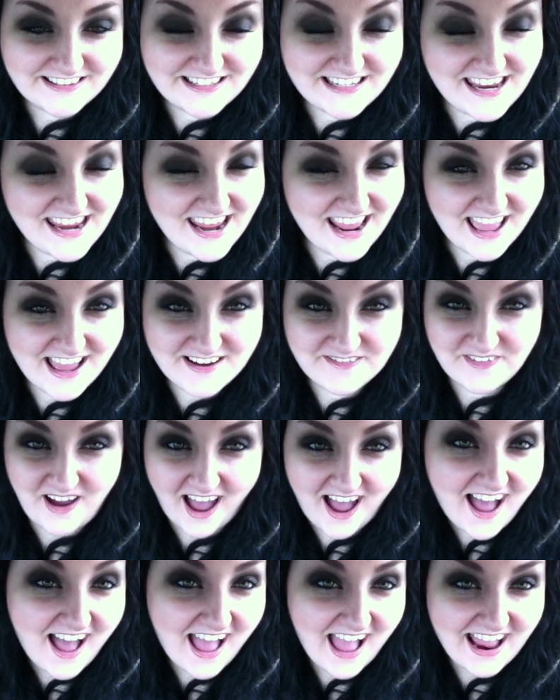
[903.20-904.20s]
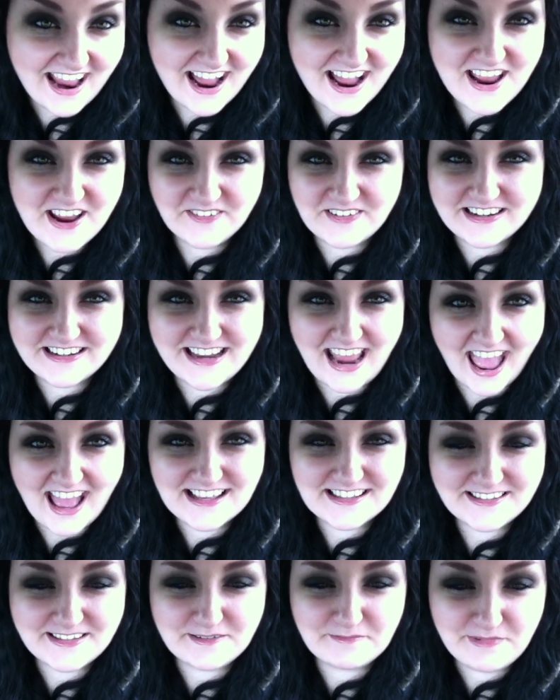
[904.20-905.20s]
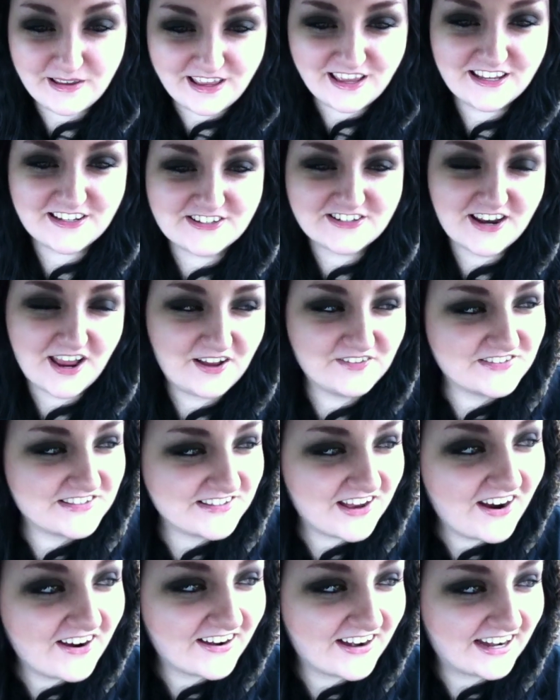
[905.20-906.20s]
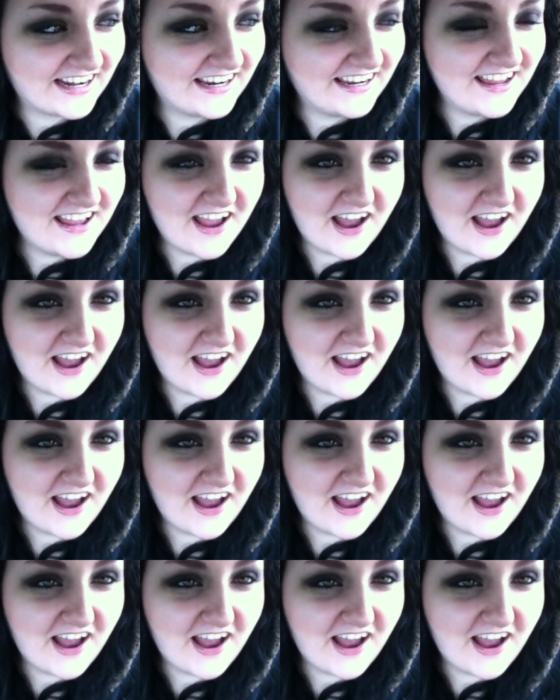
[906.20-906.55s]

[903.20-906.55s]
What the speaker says: TMI. I am a nasty bitch. I'm sorry.